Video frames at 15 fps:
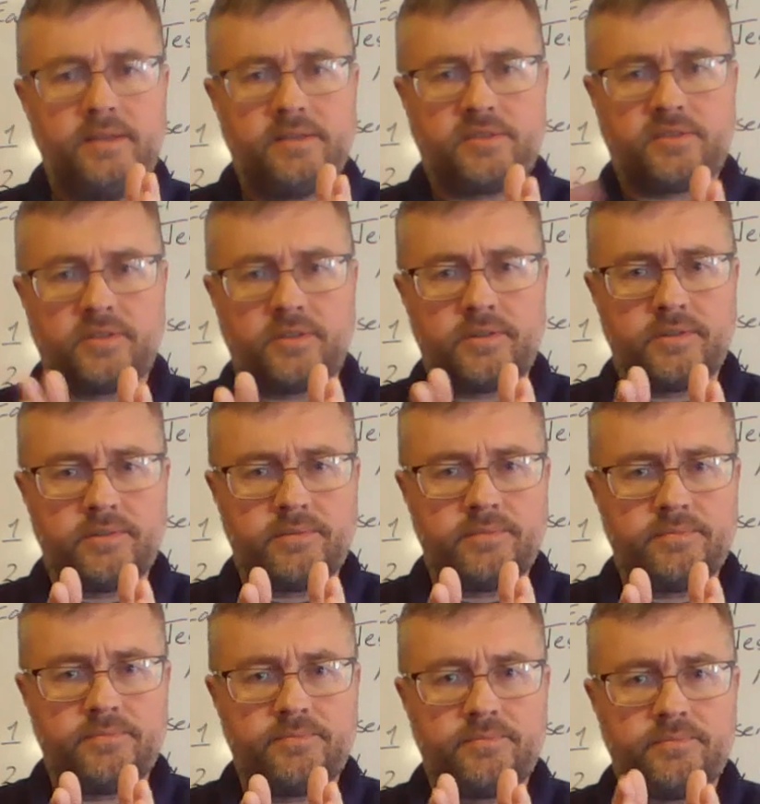Easter
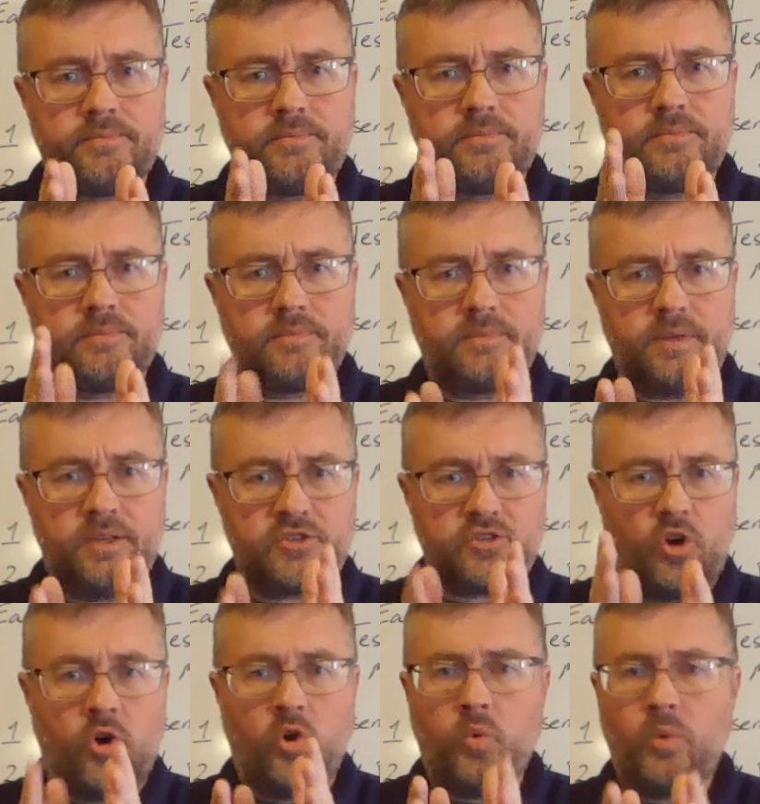is
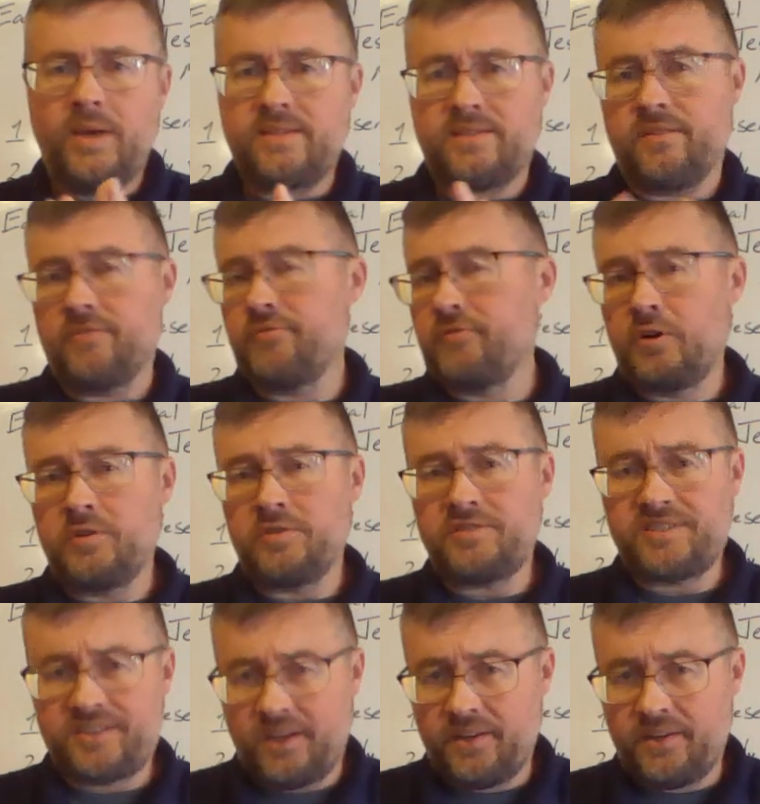always the
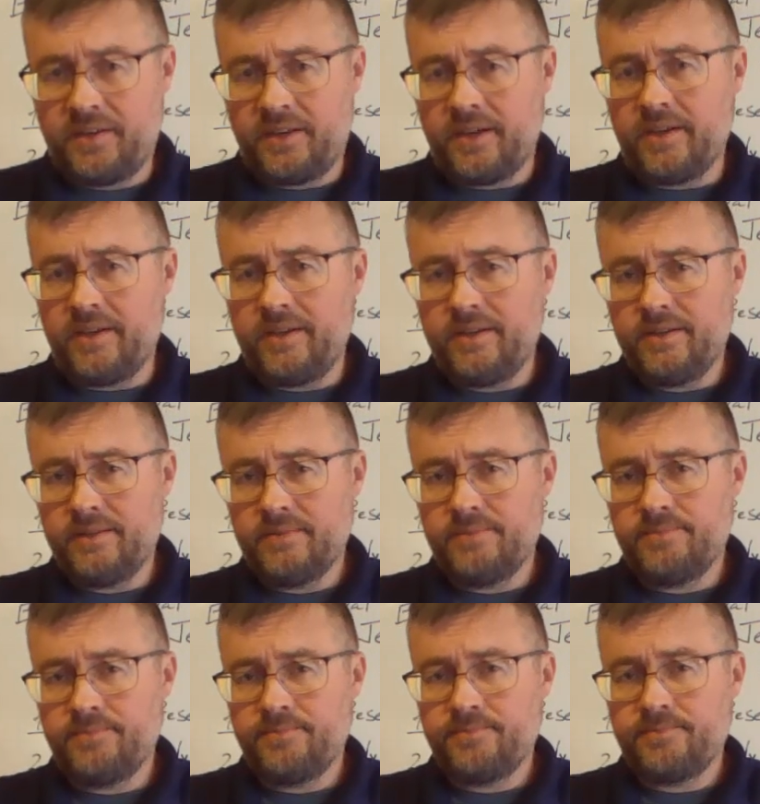first Sunday
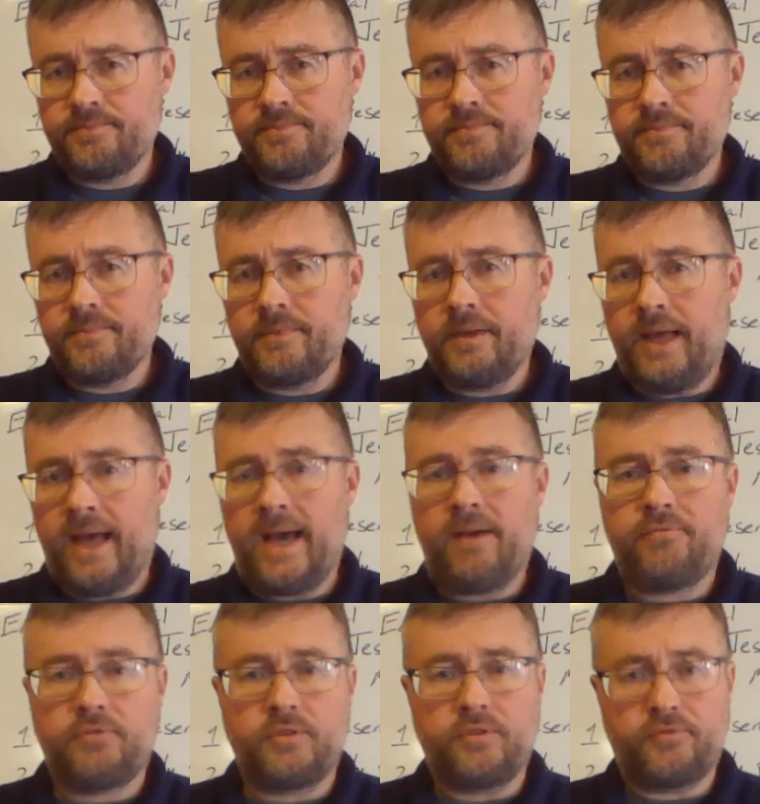
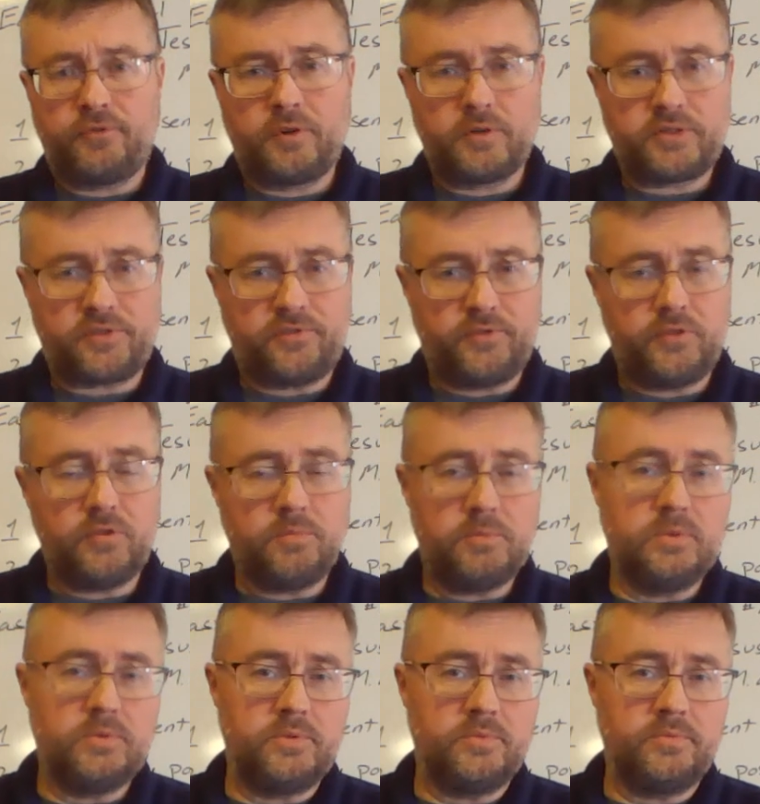after the first full
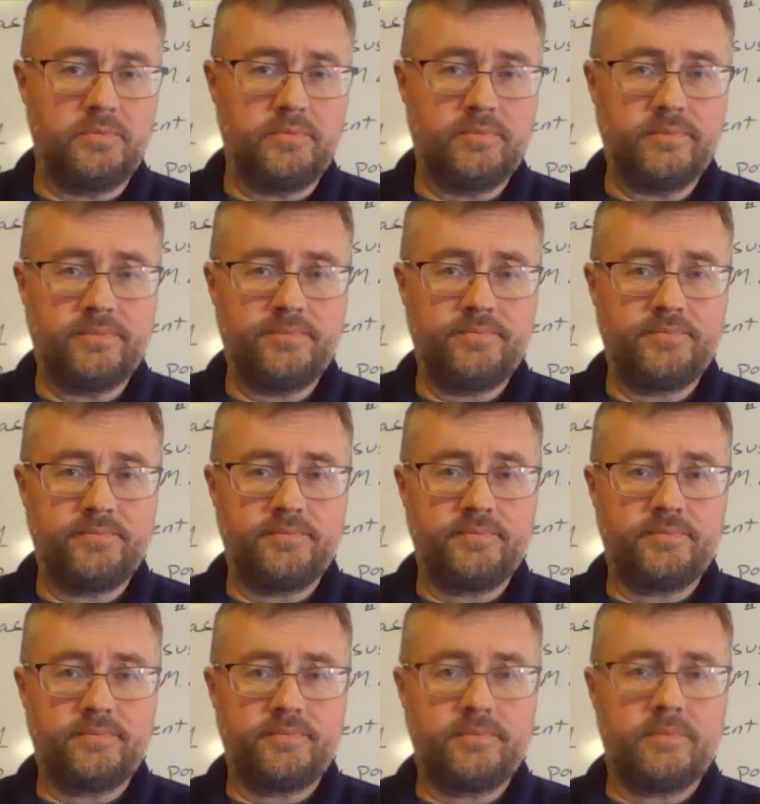moon
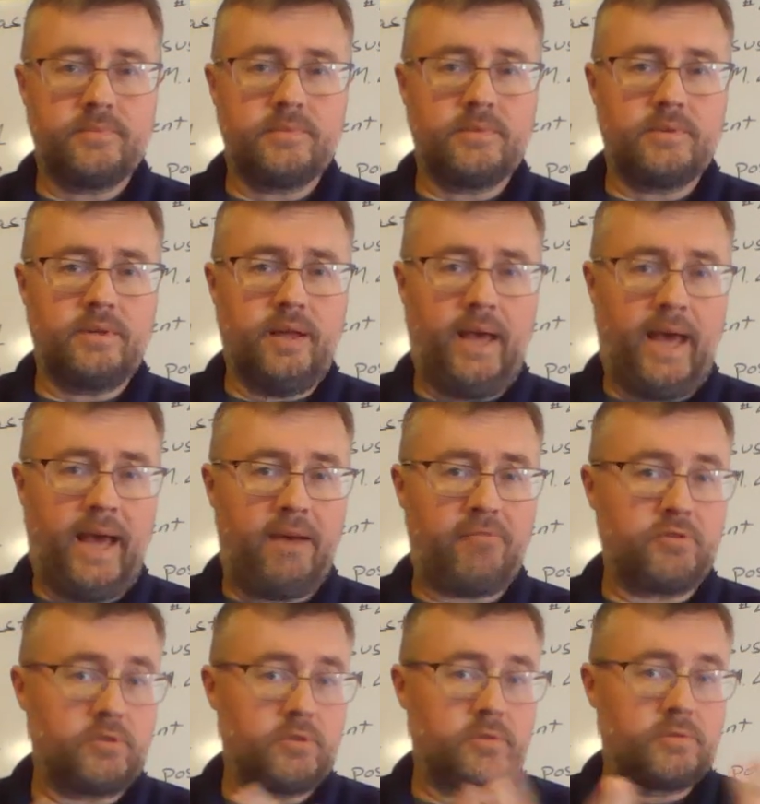
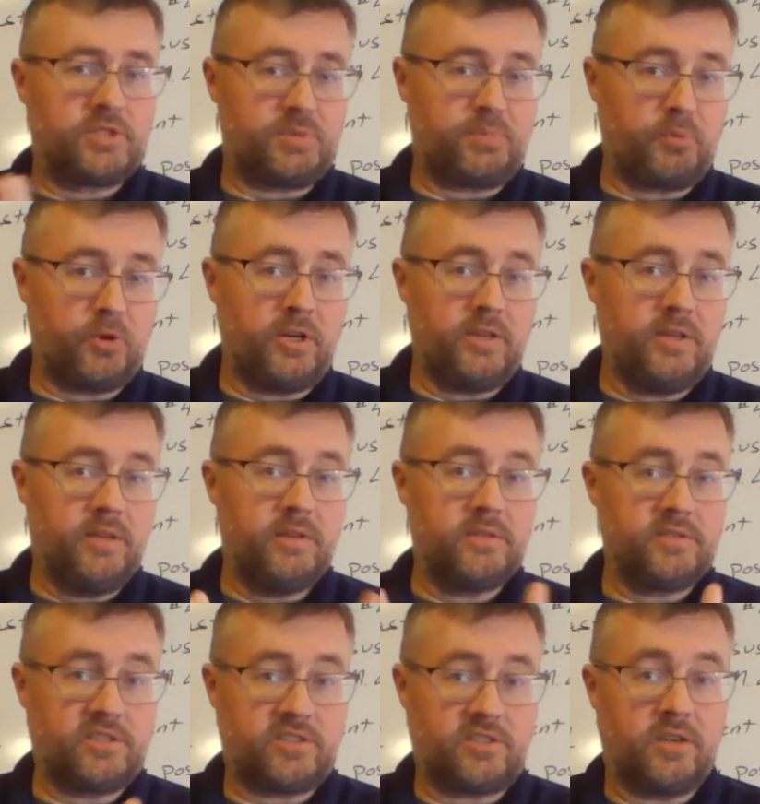after spring
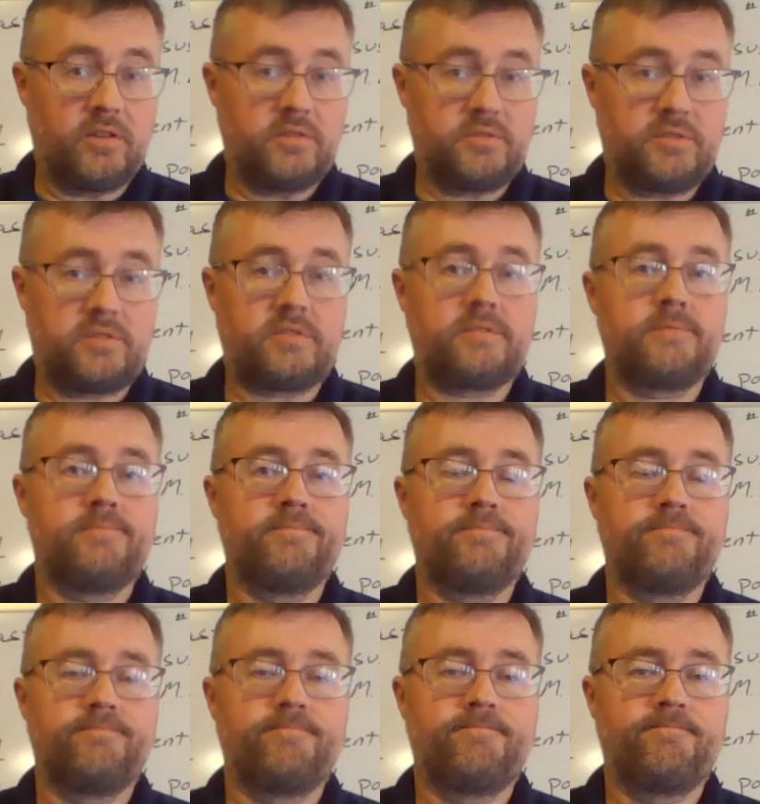starts.
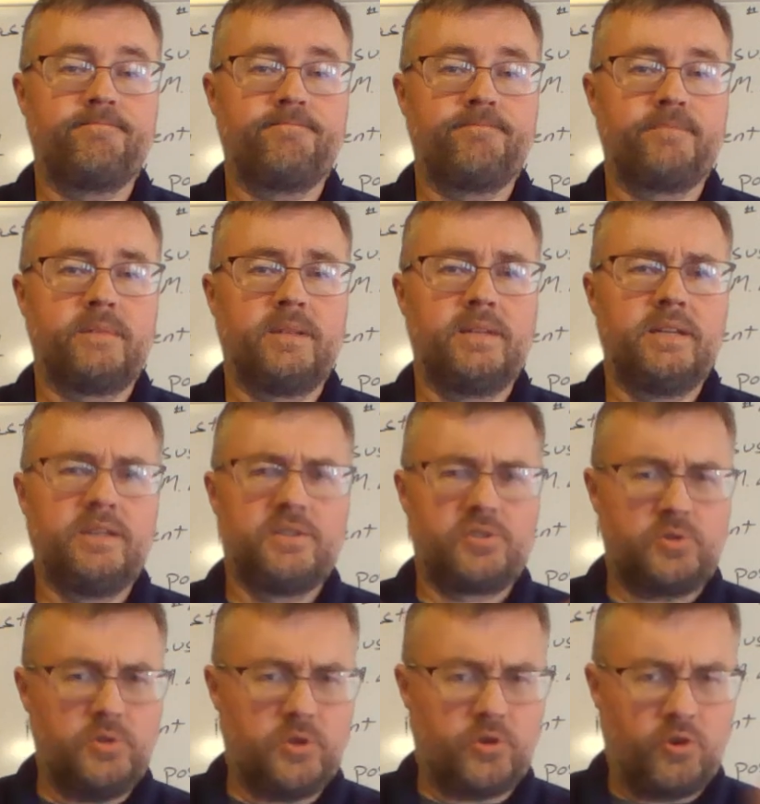
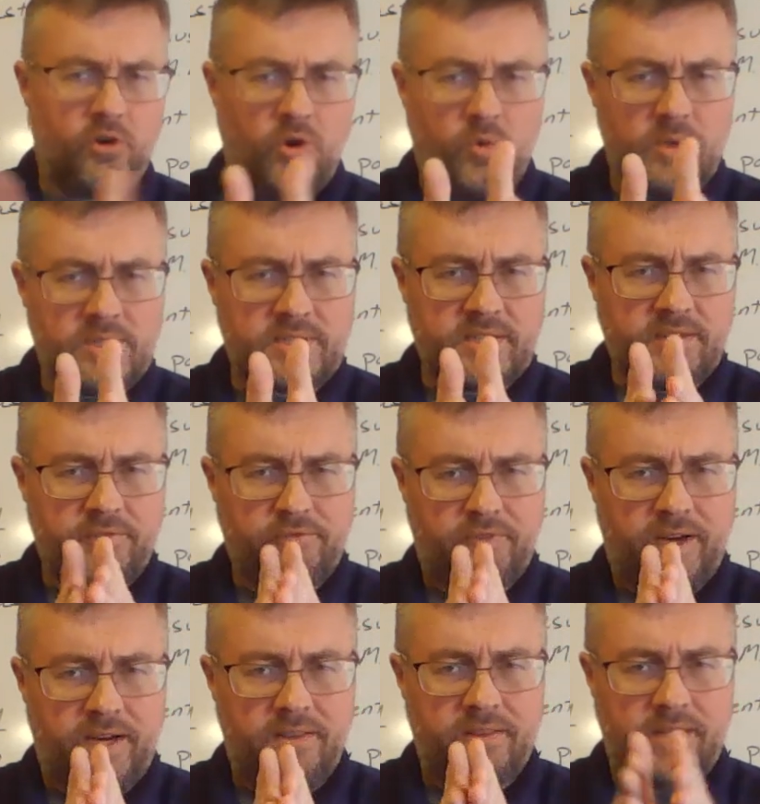So you're always going to
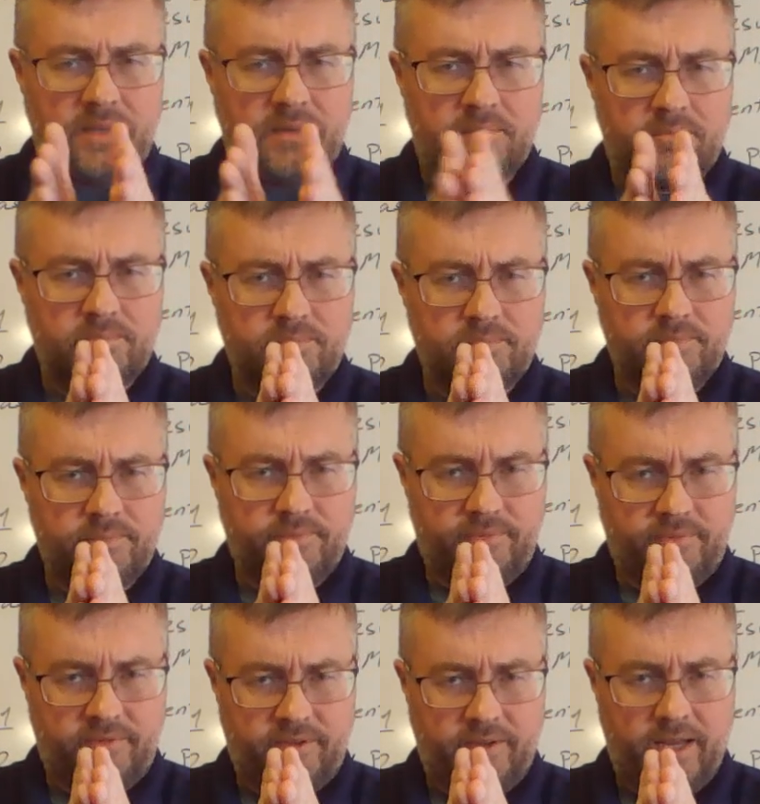find them
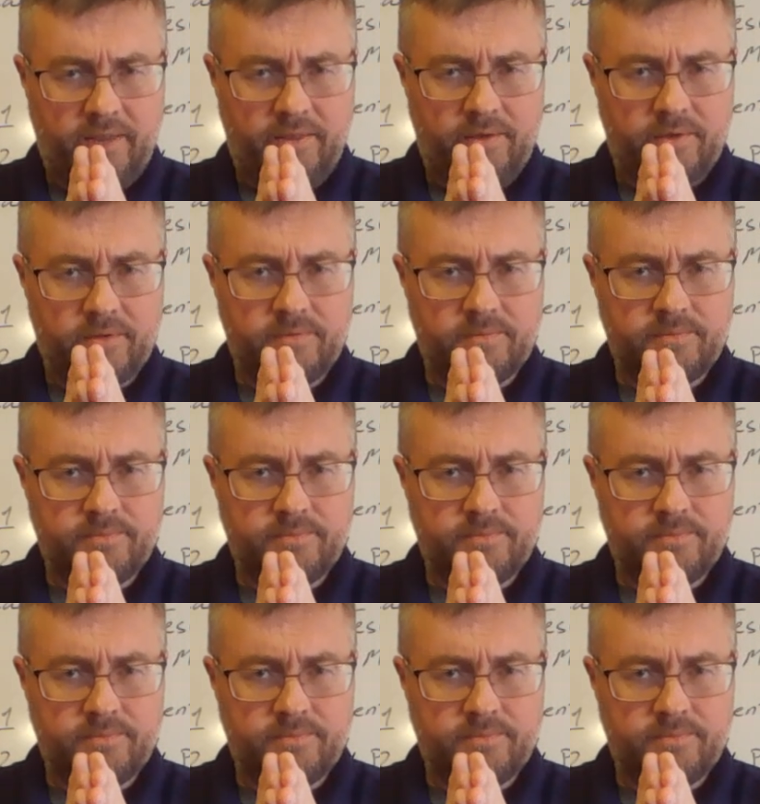together